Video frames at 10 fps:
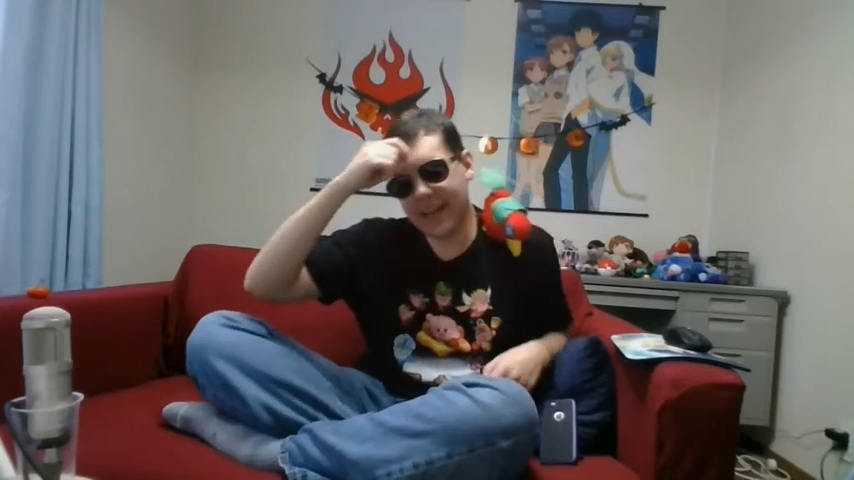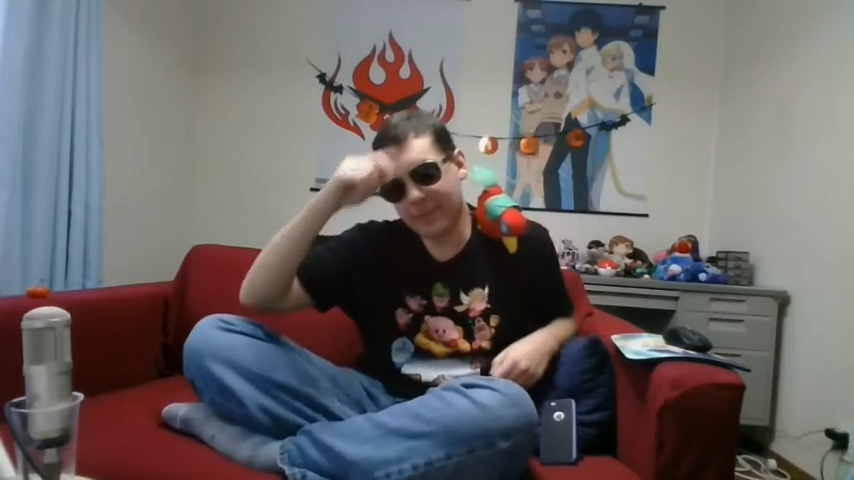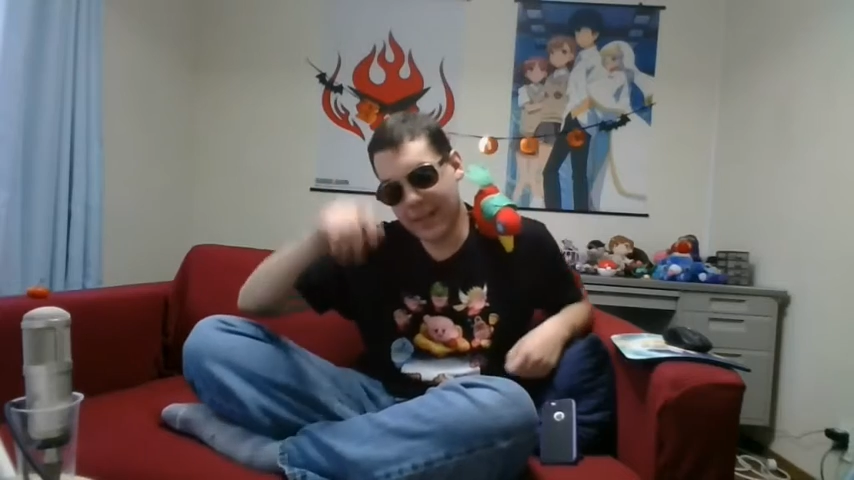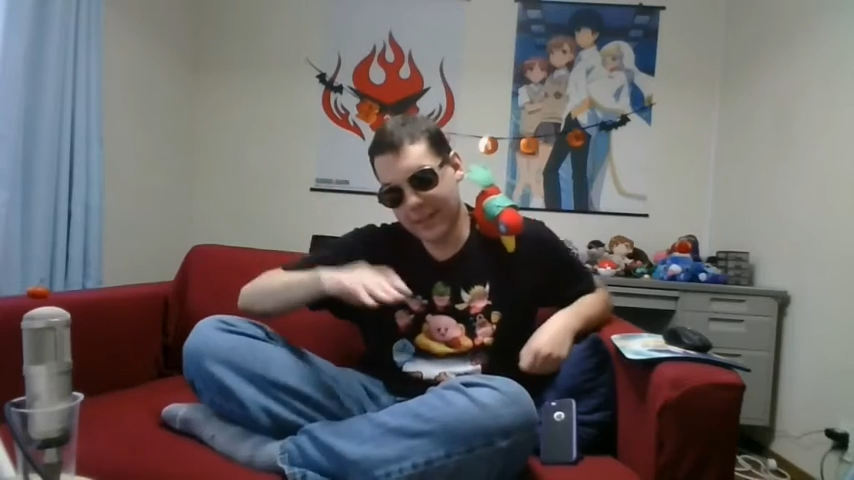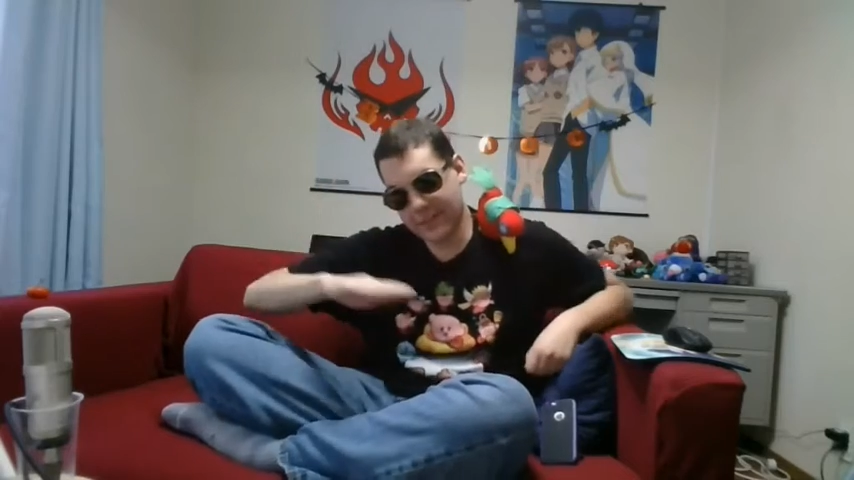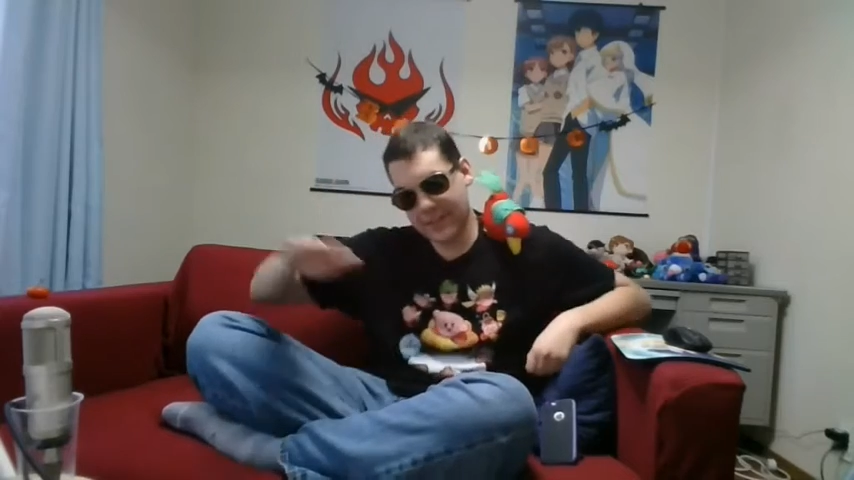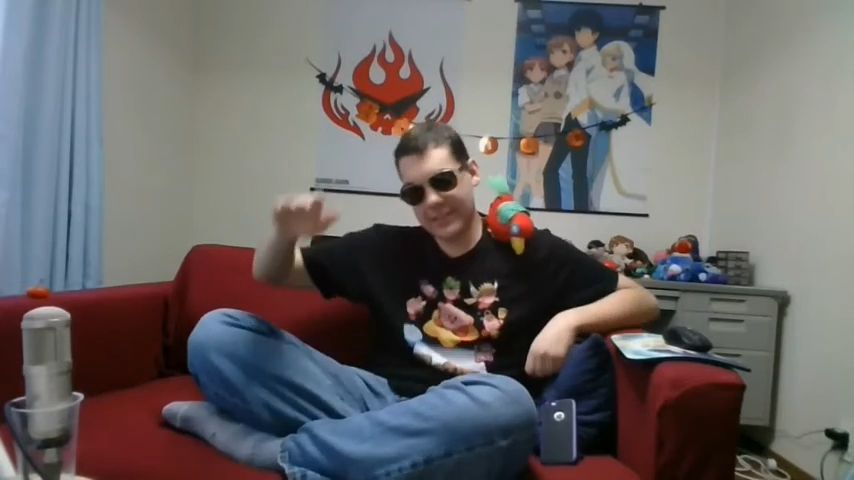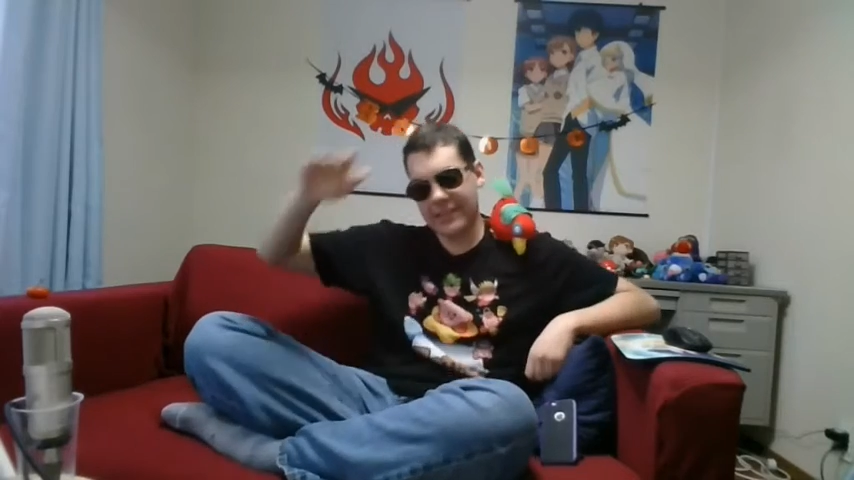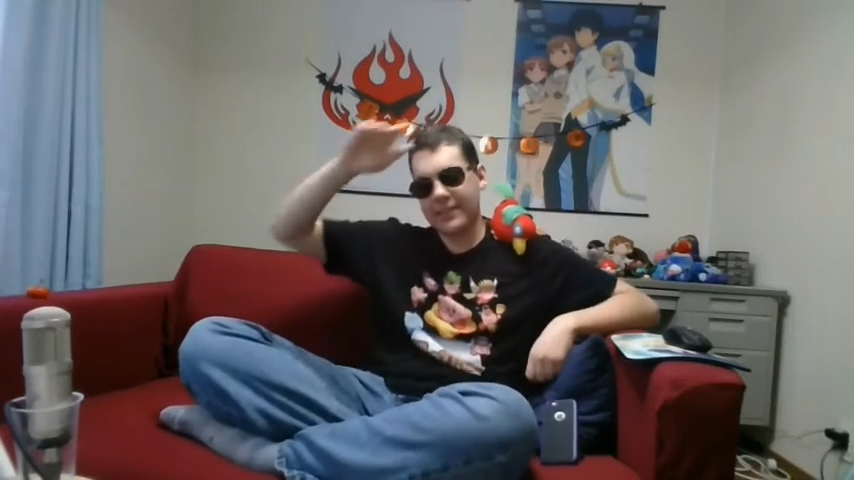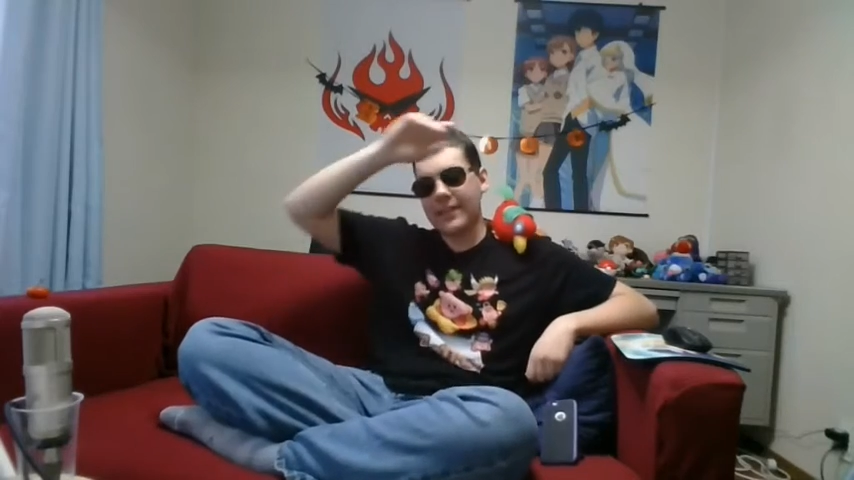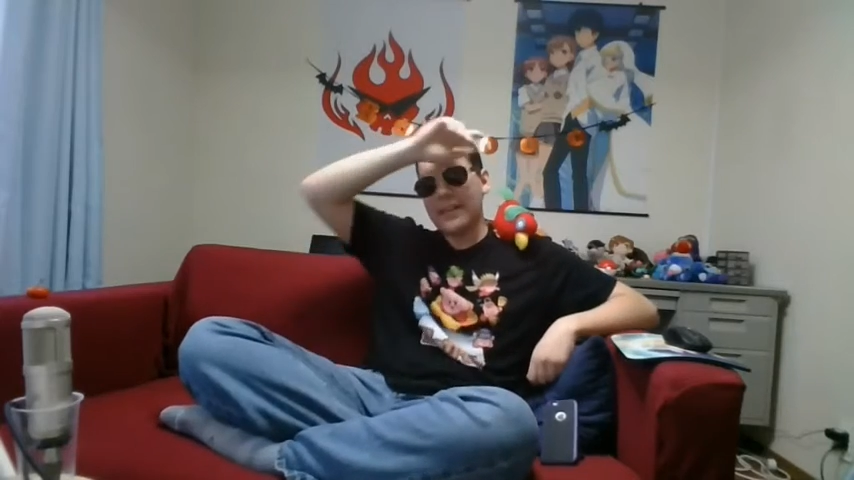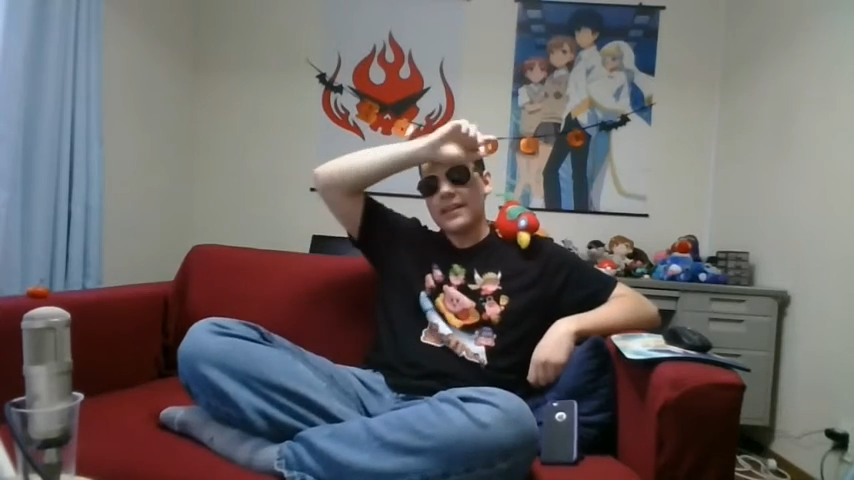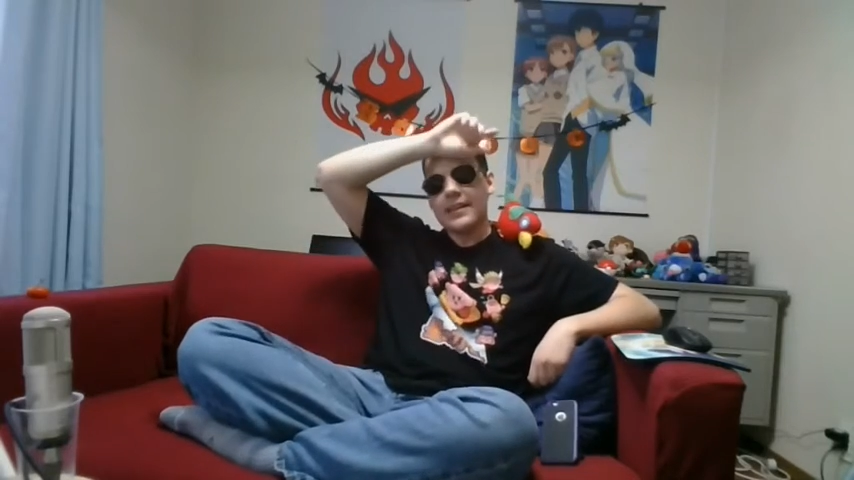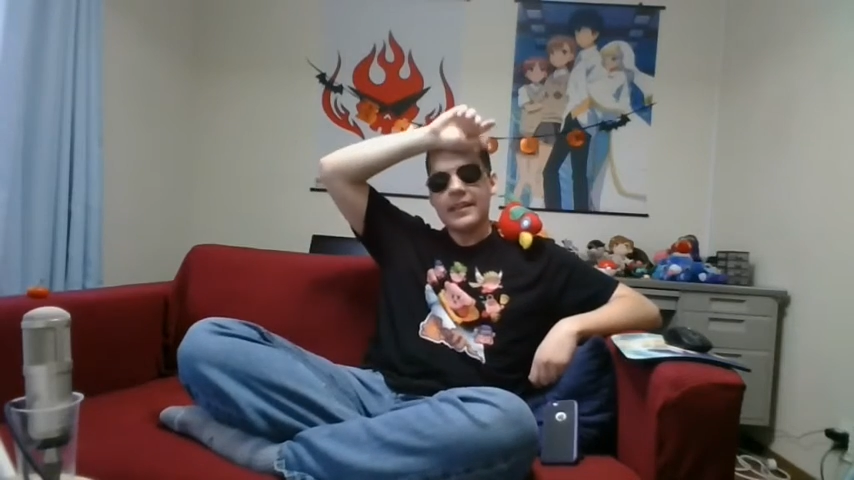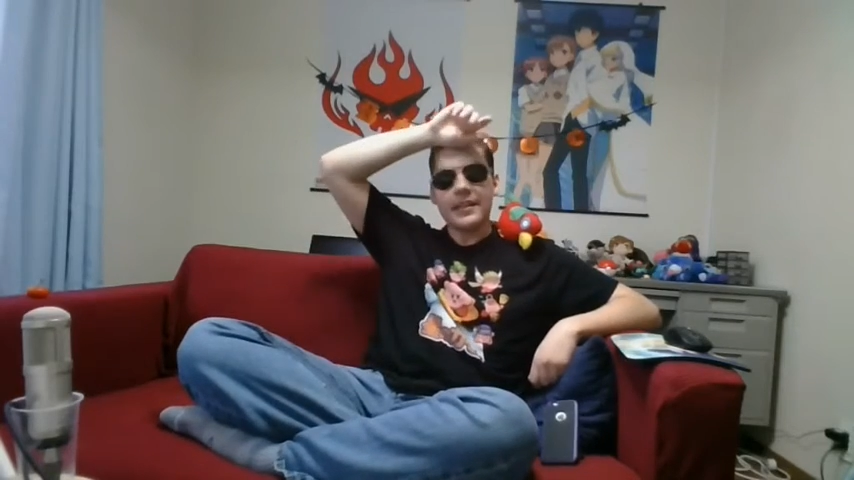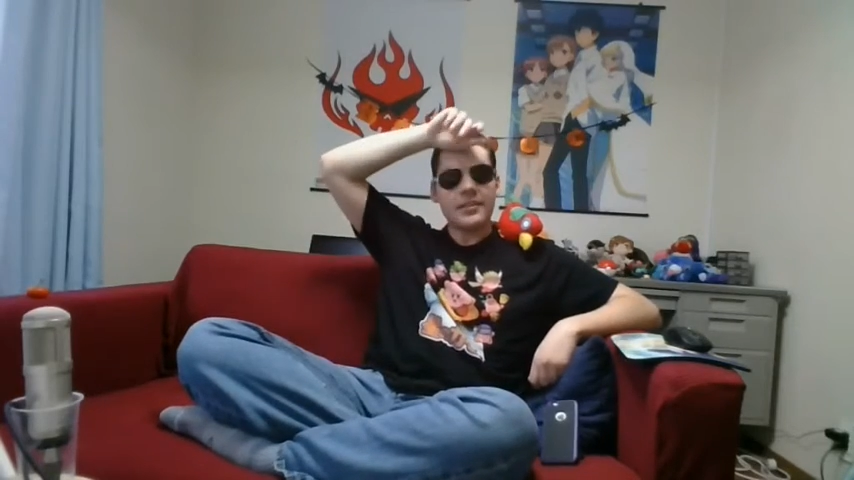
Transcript: I'm not crazy. In